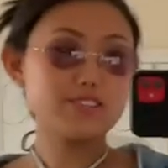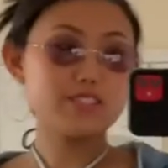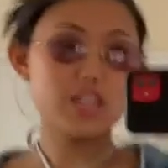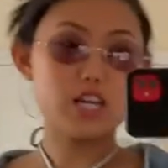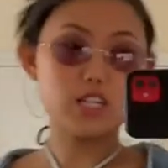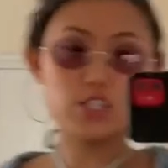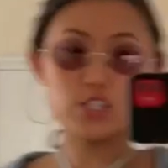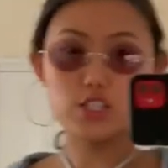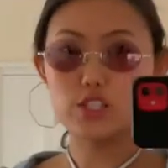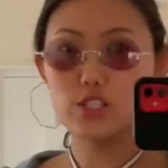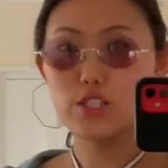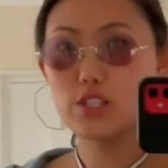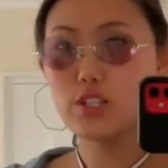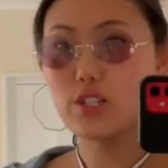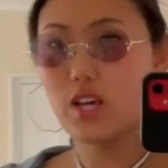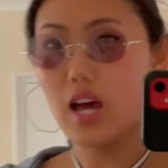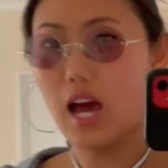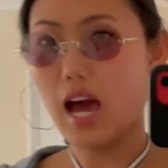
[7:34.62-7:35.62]

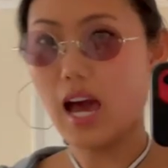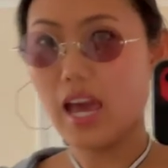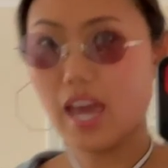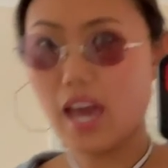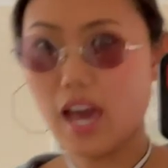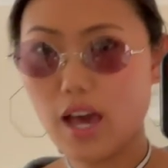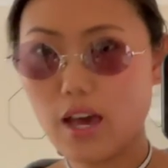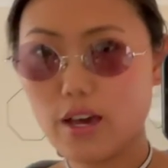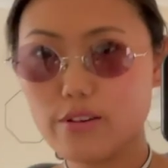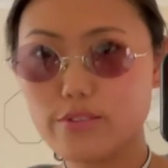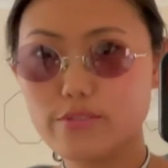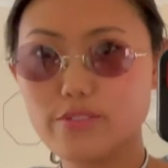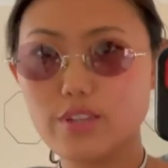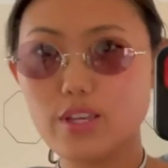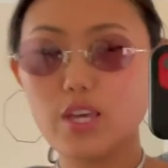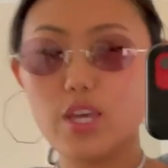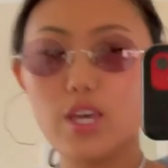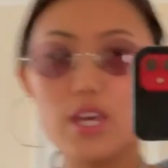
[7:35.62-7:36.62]
touches. I have
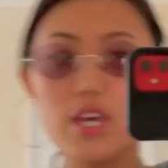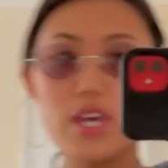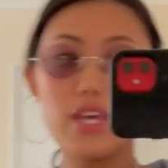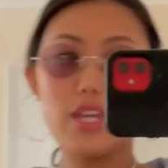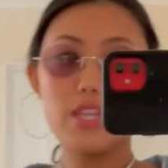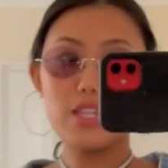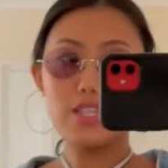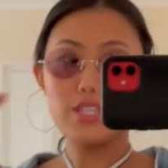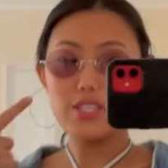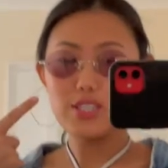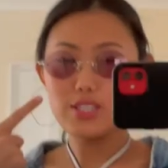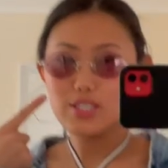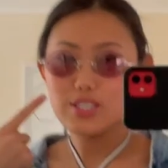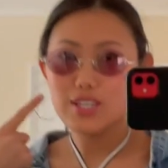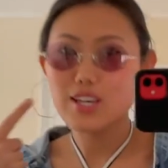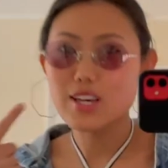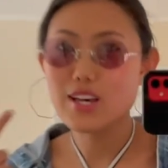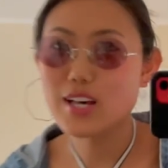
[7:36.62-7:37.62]
these
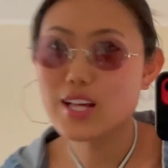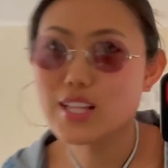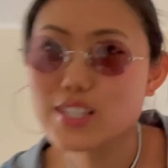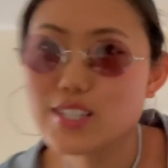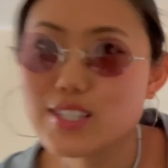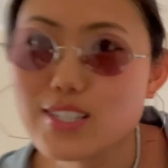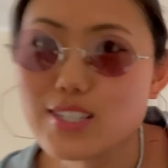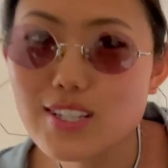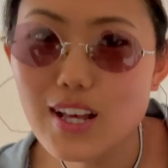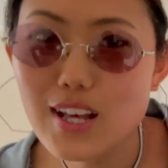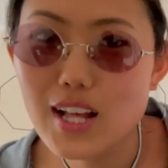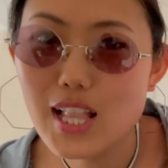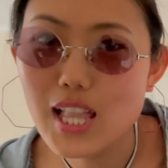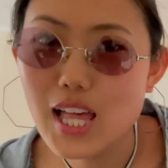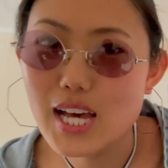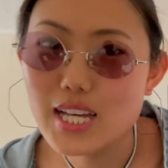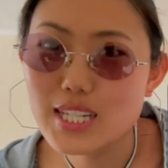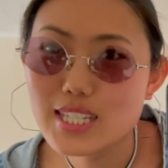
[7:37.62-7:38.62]

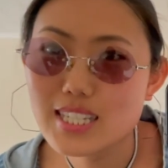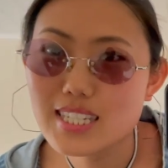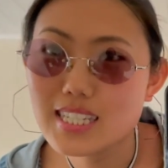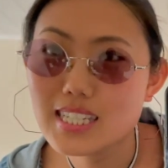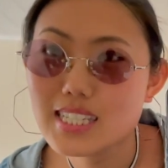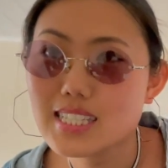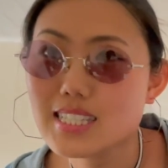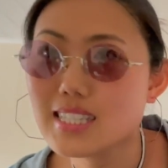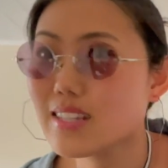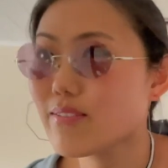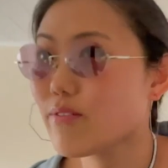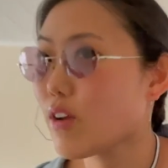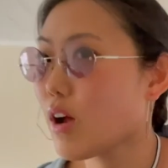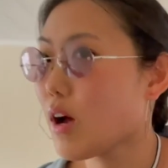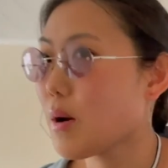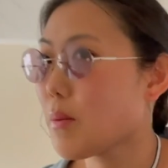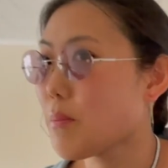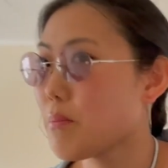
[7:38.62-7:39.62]
sunglasses
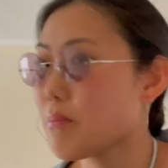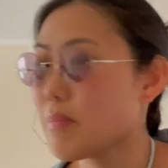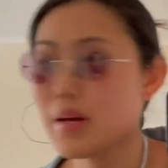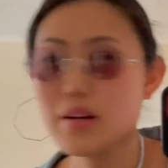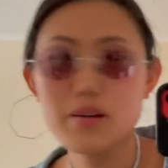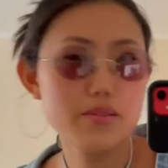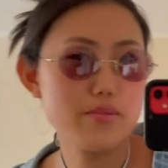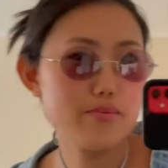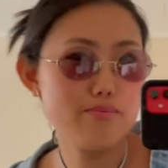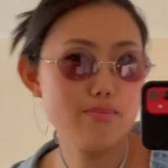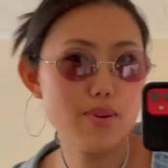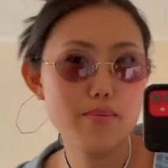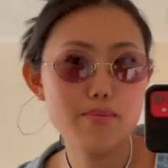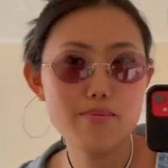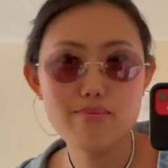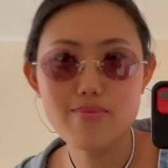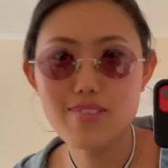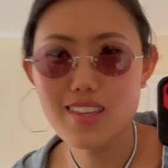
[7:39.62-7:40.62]
from, I don't I
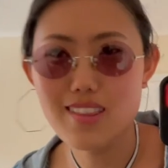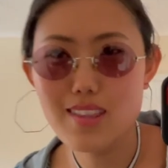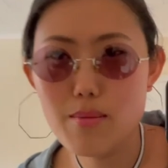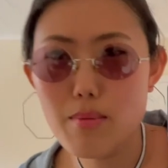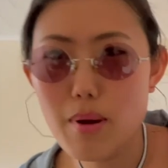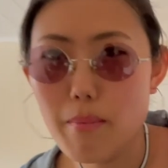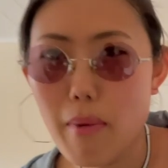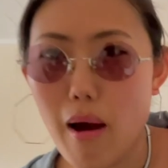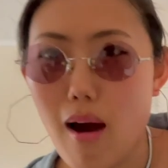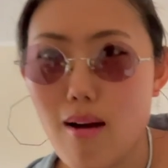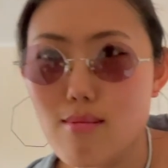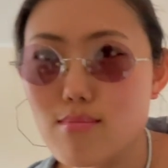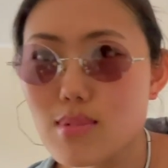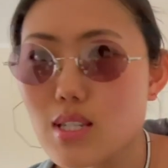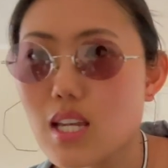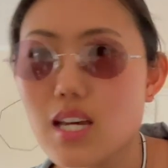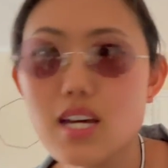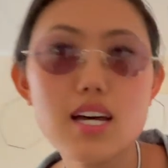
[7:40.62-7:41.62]
think they're my
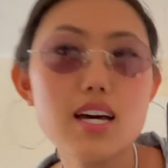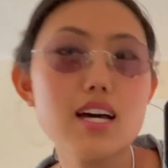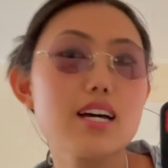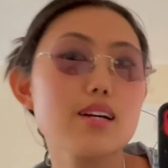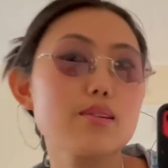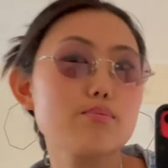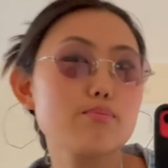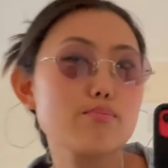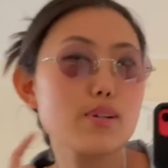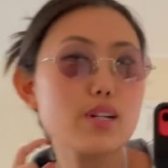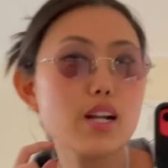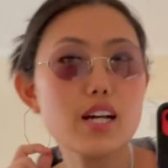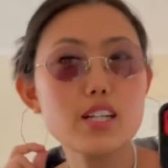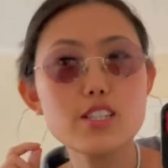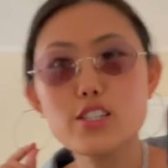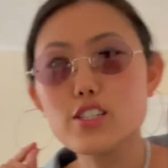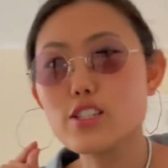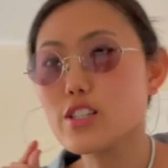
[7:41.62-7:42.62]
mom's. Put
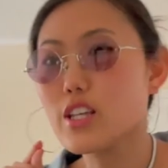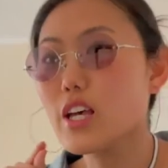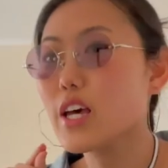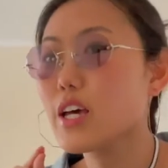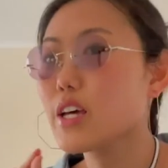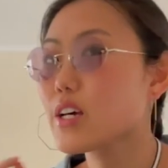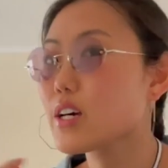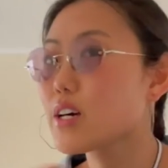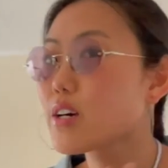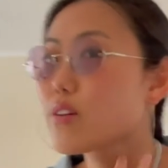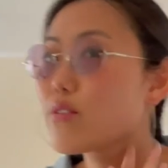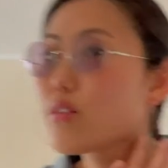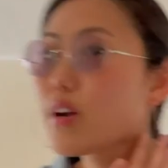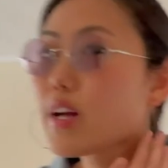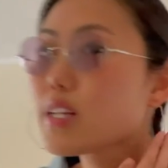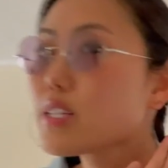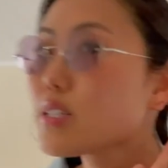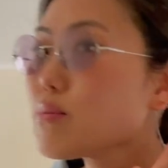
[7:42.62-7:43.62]
on just like
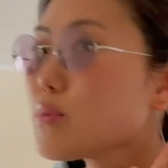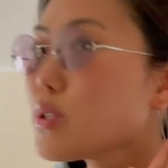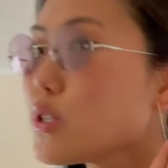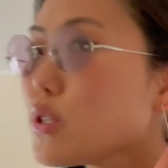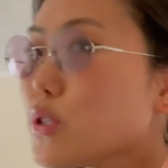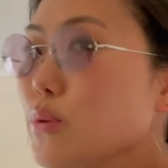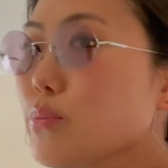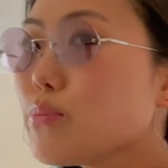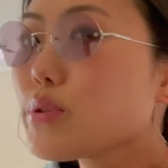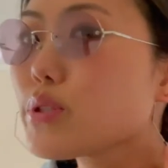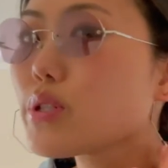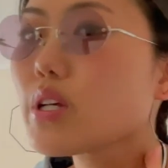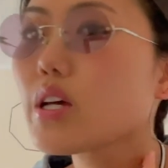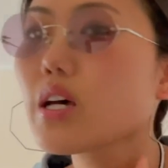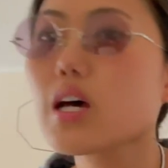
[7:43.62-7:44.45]
random hoops.